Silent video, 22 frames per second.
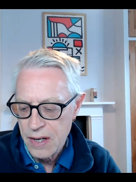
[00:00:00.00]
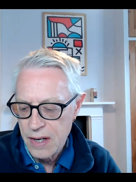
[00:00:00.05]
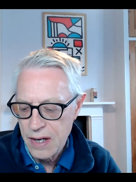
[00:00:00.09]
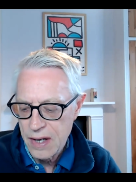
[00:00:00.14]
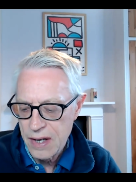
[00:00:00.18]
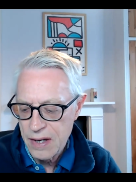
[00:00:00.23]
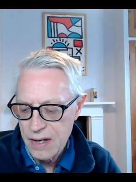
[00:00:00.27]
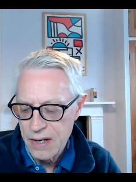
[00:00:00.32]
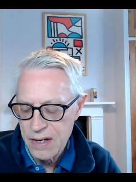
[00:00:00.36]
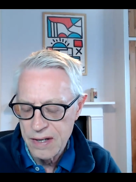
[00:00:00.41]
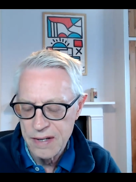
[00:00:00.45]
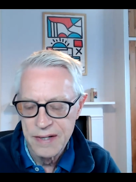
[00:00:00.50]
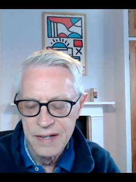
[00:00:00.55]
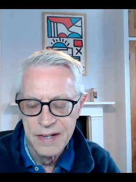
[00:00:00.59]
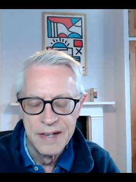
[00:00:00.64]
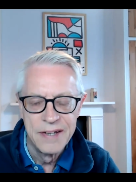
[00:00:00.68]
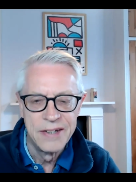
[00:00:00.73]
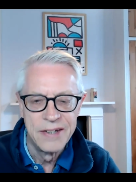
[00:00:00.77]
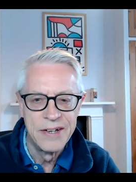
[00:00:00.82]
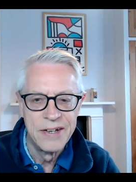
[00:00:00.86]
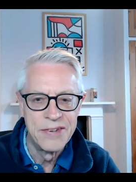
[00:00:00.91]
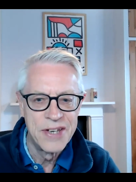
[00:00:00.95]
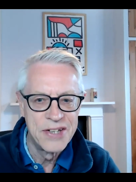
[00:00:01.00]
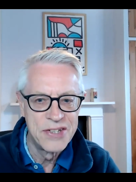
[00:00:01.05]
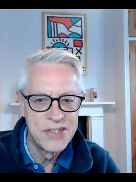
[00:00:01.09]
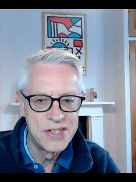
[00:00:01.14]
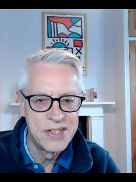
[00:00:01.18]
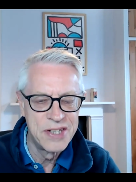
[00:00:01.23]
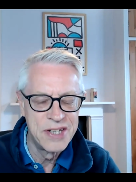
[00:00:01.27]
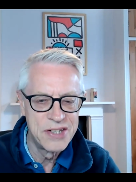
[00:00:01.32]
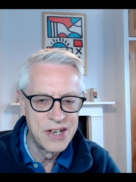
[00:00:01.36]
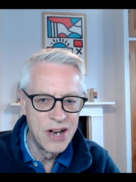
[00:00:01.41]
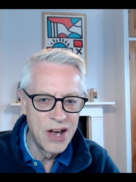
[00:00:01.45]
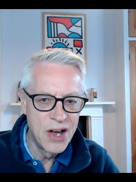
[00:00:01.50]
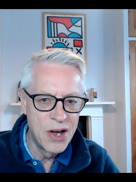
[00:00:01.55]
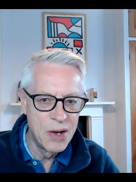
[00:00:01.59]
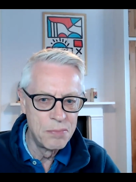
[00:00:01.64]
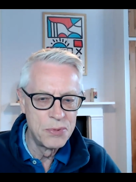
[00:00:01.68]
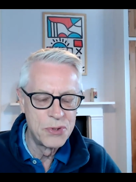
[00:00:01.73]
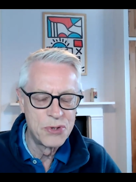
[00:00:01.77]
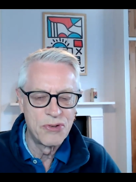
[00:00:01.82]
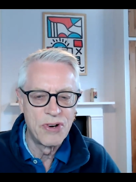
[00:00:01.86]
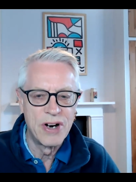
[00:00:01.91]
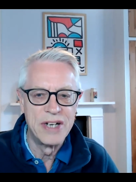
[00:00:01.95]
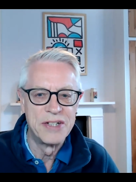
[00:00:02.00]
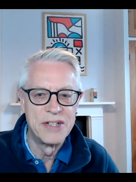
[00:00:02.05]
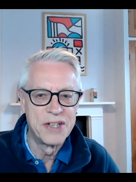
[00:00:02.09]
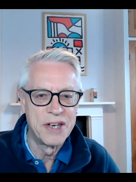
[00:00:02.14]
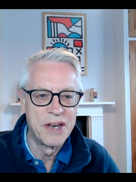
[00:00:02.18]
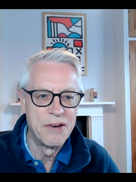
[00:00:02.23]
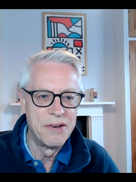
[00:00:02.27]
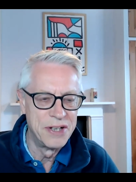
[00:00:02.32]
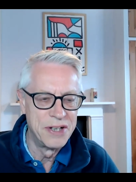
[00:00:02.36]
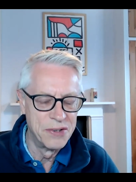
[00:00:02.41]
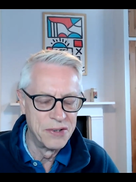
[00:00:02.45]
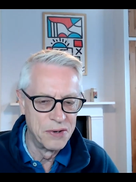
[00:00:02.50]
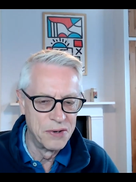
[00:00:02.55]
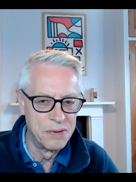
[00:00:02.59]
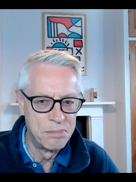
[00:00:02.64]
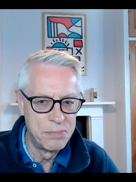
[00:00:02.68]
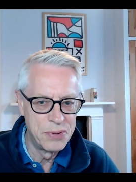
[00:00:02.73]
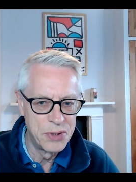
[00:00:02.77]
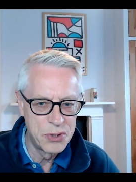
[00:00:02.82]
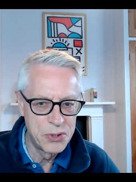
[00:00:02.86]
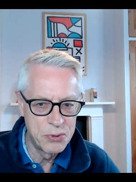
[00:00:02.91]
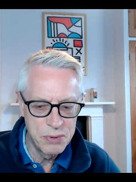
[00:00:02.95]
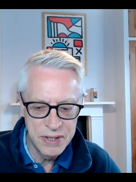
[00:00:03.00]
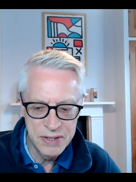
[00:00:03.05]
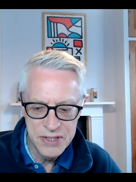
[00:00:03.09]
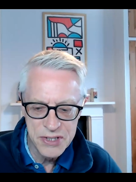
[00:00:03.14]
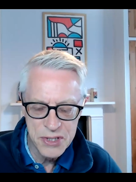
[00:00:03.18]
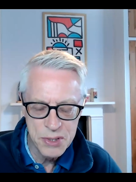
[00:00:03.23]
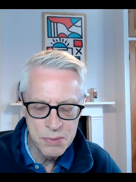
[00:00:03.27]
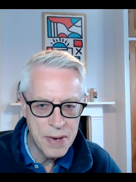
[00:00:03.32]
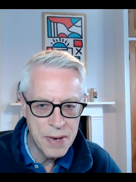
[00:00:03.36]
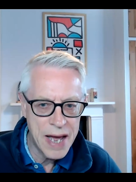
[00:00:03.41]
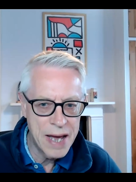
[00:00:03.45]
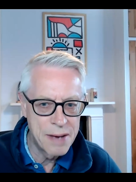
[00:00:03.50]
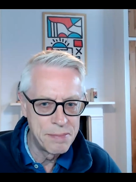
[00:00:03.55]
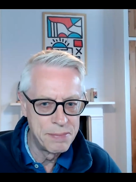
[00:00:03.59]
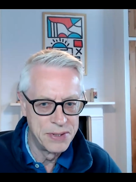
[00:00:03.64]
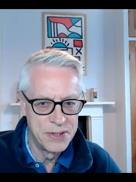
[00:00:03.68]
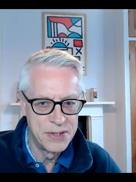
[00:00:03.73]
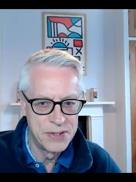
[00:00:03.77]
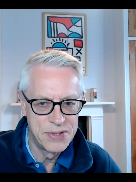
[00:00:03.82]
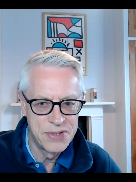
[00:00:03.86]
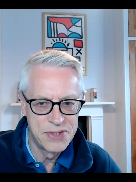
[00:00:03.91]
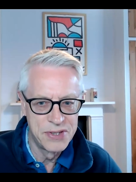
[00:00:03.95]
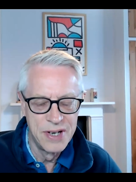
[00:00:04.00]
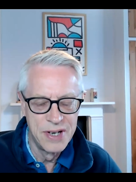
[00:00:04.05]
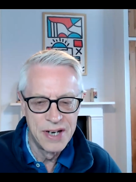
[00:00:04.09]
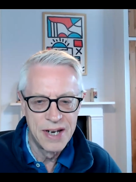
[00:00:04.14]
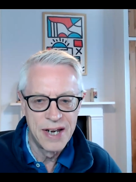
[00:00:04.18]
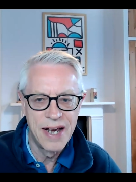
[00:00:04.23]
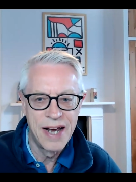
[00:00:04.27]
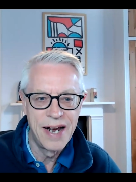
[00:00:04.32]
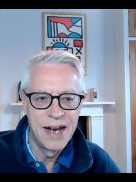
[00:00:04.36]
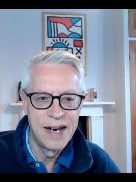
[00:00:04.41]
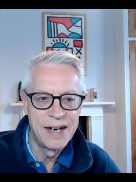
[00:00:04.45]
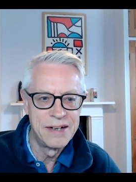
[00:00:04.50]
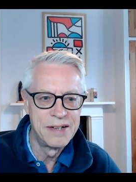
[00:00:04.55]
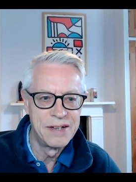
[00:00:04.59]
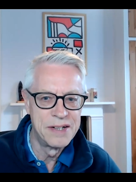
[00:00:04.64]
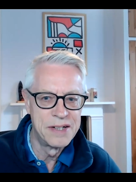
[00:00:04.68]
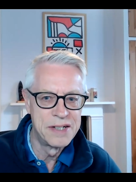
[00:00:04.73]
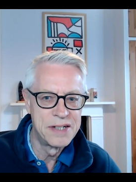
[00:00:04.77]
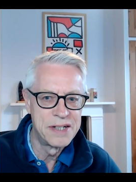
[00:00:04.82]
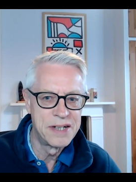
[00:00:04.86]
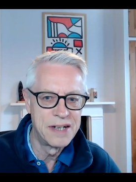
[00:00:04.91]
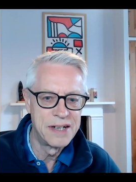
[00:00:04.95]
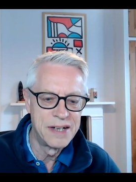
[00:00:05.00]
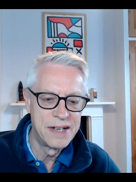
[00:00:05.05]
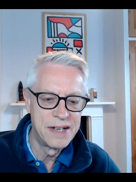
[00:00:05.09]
there's an arms race going on between spammers and